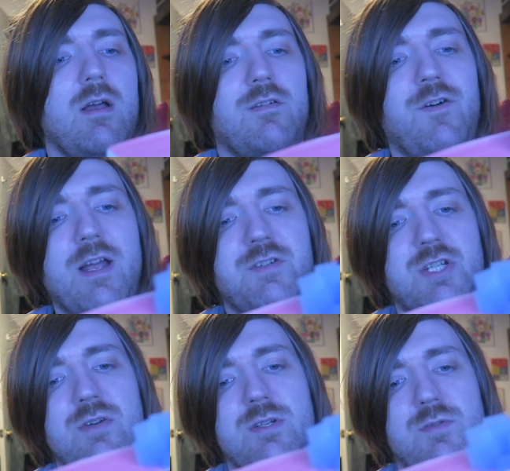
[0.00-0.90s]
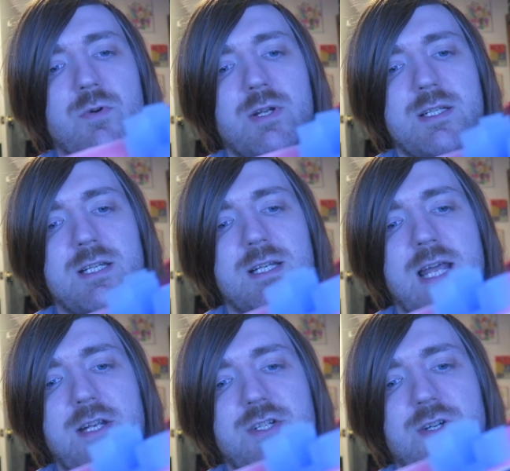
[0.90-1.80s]
Five students walk into
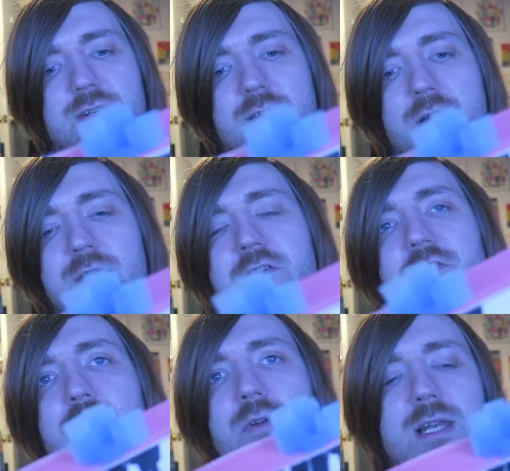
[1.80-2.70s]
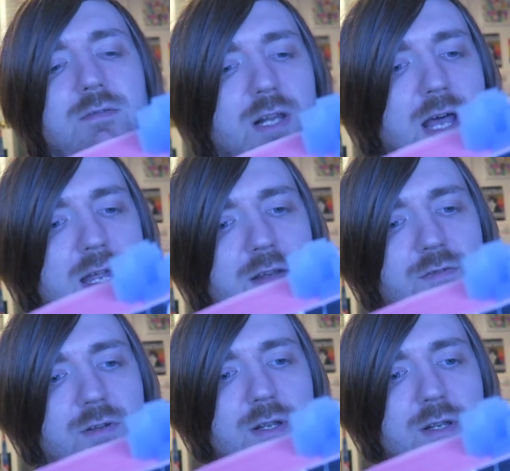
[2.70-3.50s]
detention, only four leave alive.